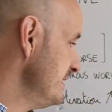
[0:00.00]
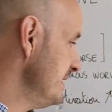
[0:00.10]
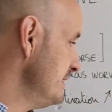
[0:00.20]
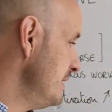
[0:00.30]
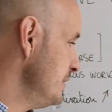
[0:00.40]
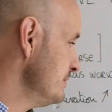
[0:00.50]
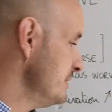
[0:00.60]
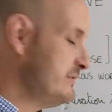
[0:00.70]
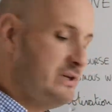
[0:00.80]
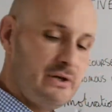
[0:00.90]
10 out
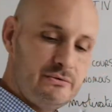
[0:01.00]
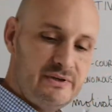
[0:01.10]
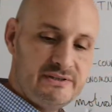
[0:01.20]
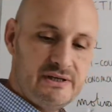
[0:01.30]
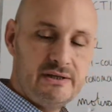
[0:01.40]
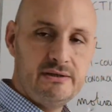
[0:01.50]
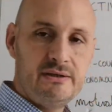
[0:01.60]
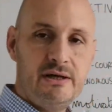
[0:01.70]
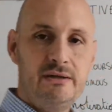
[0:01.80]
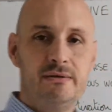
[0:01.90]
of the 100
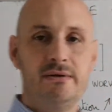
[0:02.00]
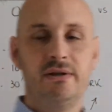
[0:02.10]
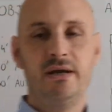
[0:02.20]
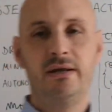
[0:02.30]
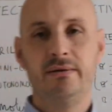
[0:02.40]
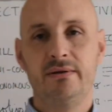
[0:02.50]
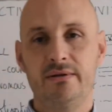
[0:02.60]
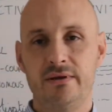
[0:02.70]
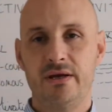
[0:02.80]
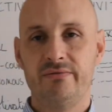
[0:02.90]
and
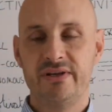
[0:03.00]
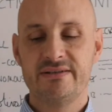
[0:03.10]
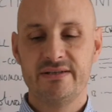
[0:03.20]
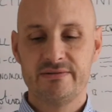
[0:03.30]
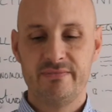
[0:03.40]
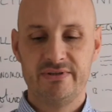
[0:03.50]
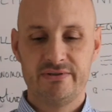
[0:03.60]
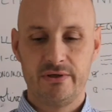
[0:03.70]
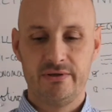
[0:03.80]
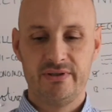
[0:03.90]
have an
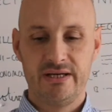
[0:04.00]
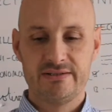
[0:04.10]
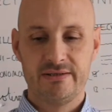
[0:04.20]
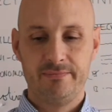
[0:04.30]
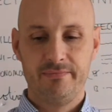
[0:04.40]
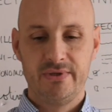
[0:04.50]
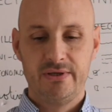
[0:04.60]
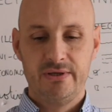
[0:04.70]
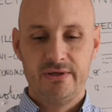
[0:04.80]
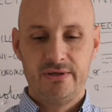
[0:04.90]
assessment on that.
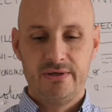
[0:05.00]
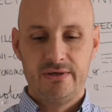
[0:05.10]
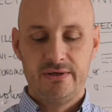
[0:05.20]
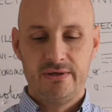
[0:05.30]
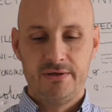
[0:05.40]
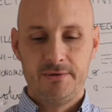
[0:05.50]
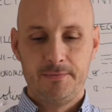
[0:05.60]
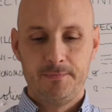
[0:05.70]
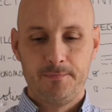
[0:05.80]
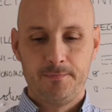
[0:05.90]

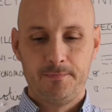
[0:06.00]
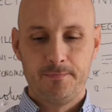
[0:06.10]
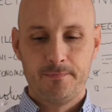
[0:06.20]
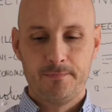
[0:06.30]
And